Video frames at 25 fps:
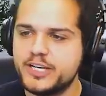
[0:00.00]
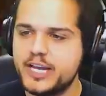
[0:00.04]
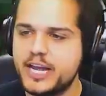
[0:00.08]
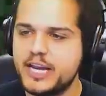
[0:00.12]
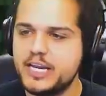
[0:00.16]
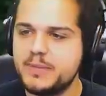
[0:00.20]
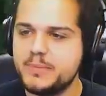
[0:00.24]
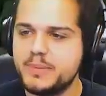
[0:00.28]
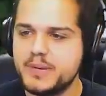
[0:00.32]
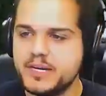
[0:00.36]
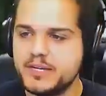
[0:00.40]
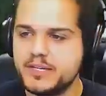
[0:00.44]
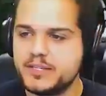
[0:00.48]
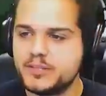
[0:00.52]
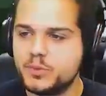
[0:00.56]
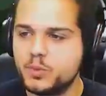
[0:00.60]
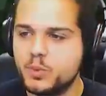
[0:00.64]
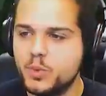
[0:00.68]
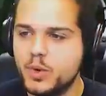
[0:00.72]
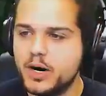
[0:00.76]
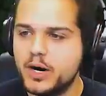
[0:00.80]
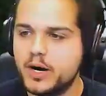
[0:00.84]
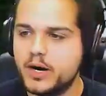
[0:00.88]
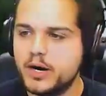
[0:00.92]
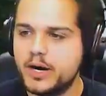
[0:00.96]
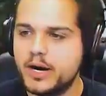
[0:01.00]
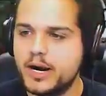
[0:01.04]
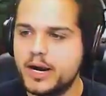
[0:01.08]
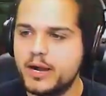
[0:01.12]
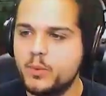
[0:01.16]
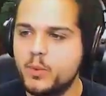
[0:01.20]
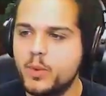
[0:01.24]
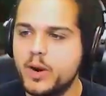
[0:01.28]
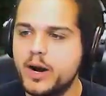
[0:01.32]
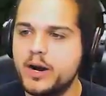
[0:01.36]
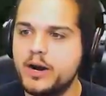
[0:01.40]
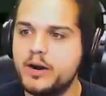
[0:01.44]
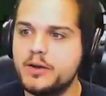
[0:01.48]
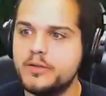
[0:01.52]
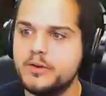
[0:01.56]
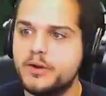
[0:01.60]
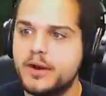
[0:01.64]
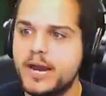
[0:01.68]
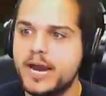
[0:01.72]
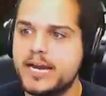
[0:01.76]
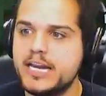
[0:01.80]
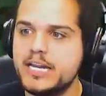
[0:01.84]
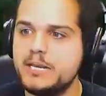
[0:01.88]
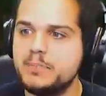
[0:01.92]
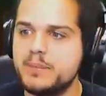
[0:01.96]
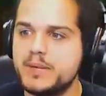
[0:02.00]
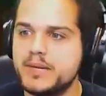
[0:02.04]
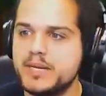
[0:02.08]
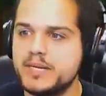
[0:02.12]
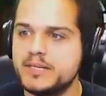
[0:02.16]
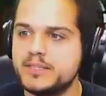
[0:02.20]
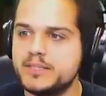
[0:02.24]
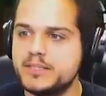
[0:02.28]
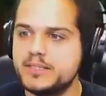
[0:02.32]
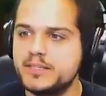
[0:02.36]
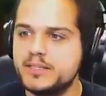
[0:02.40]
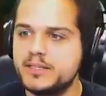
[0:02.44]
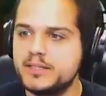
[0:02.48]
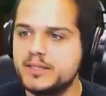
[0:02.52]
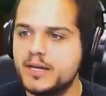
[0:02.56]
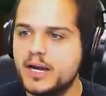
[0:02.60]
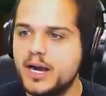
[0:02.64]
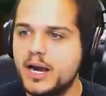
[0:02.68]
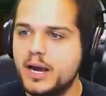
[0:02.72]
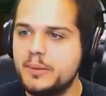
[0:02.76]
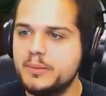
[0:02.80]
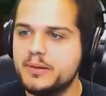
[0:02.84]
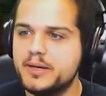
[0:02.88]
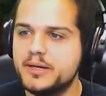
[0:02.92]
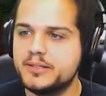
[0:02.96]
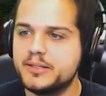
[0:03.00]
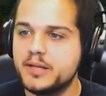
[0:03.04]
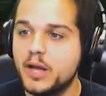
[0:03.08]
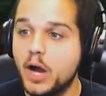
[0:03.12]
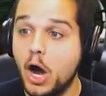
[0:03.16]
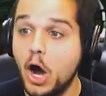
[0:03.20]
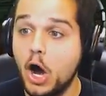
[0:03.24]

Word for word: I don't see any bees. Where where are there any bees? I'm gonna.